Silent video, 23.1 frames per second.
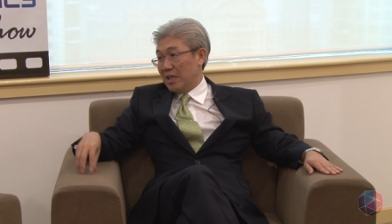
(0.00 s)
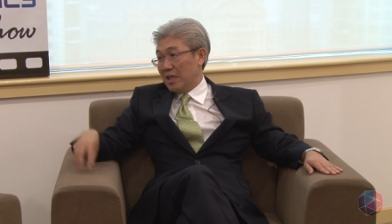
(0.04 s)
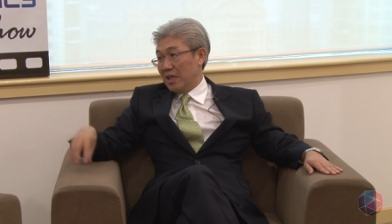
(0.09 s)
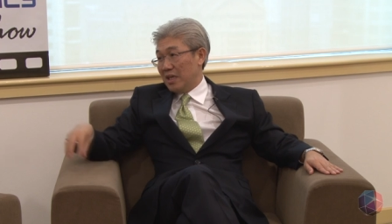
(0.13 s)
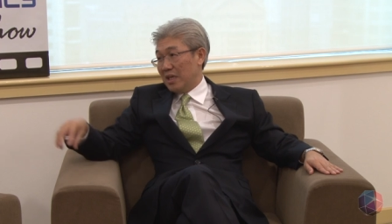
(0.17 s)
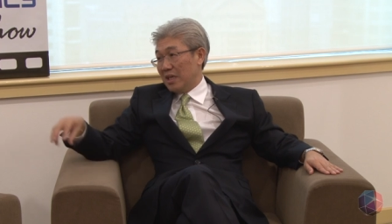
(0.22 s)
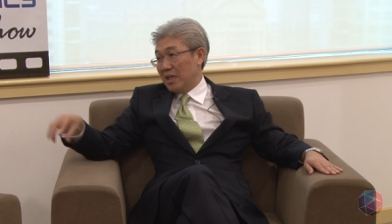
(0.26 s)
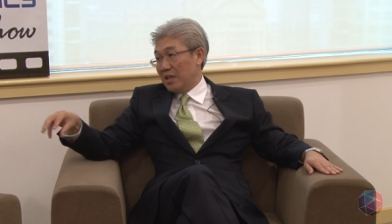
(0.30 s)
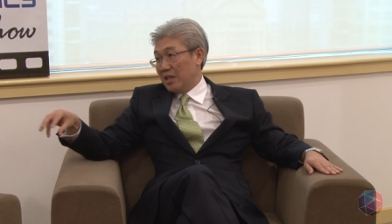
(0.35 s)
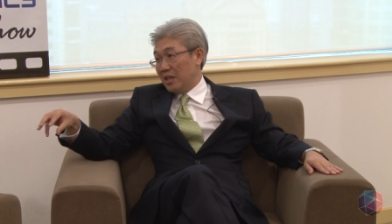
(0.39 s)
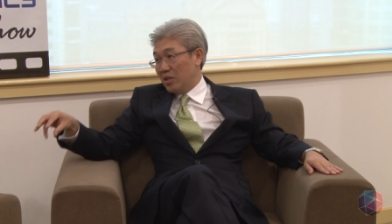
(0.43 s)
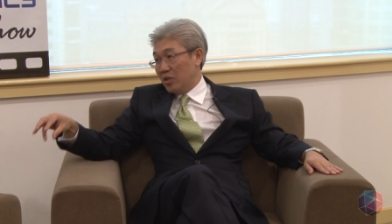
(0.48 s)
uh,
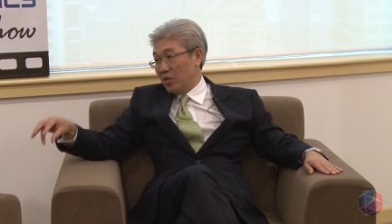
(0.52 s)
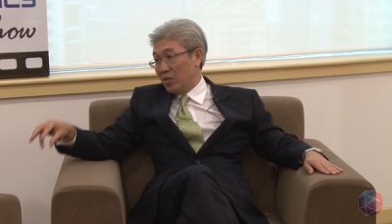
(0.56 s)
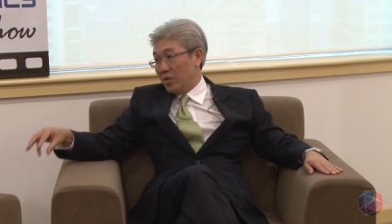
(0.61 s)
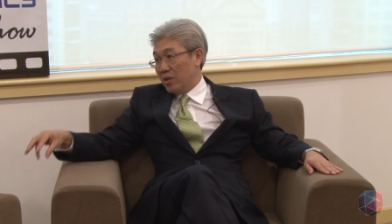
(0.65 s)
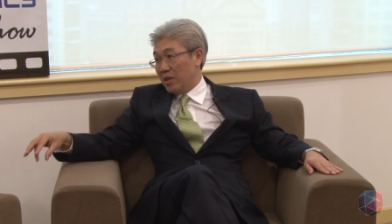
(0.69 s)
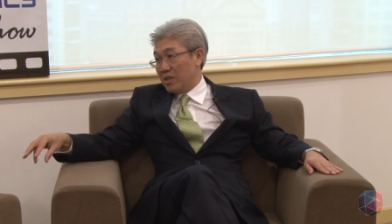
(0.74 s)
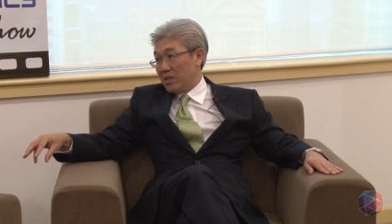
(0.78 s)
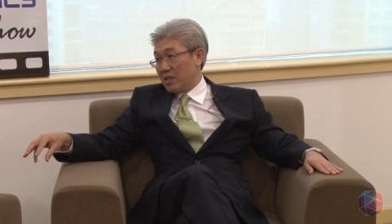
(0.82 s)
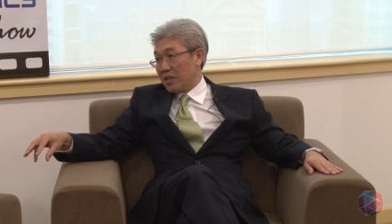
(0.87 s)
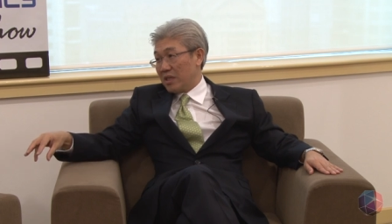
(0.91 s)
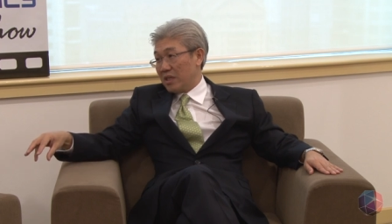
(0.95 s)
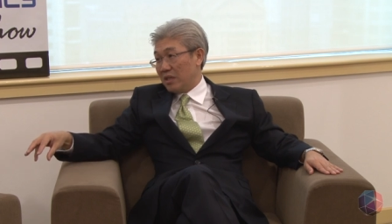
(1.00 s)
and the
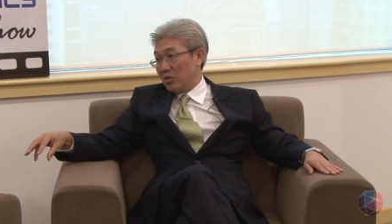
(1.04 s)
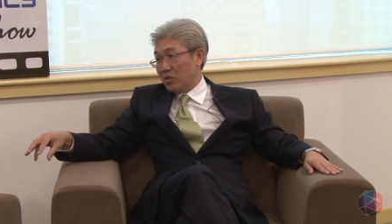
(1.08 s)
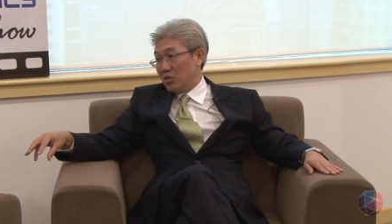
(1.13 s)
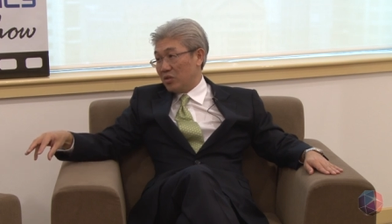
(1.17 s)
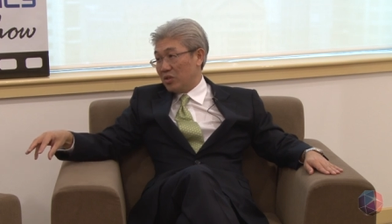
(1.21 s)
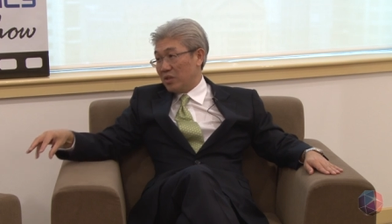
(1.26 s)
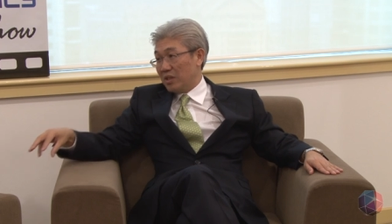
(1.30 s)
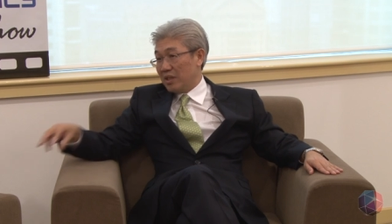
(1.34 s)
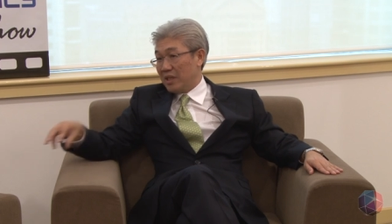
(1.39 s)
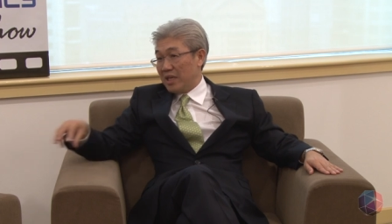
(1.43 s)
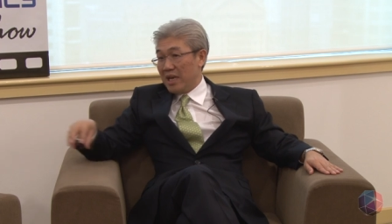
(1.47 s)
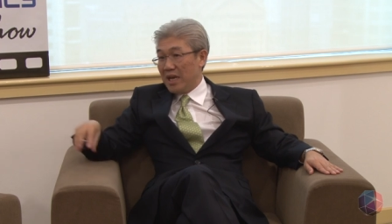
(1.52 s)
US
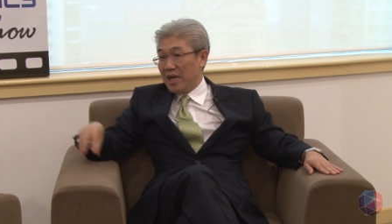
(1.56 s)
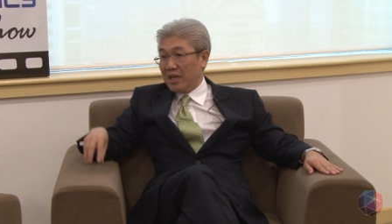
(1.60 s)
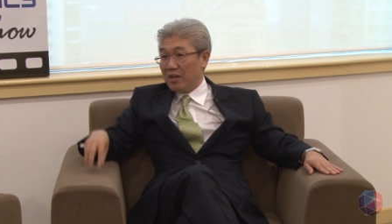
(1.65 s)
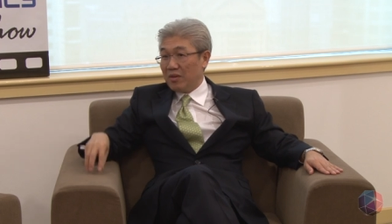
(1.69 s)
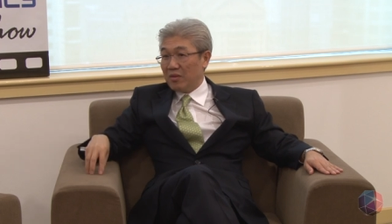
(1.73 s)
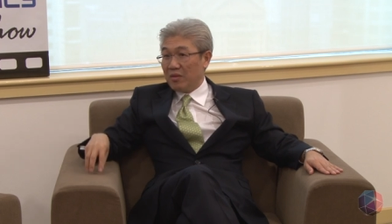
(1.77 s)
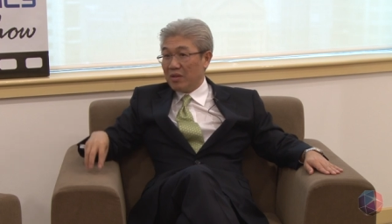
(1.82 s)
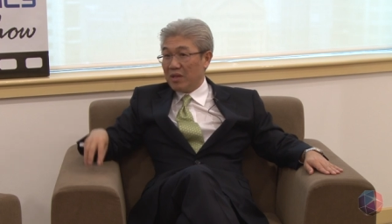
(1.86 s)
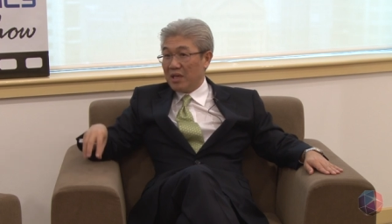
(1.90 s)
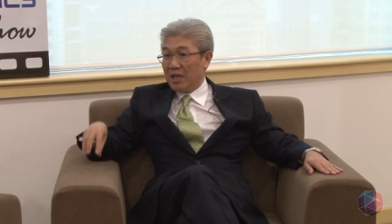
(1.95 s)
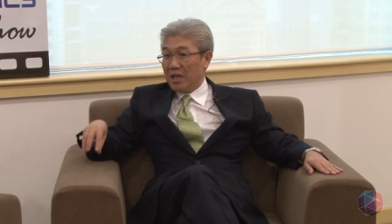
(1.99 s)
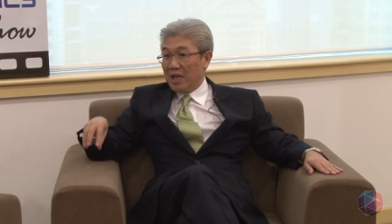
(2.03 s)
culture,
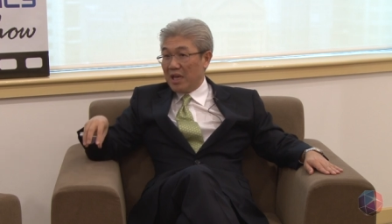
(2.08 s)
again,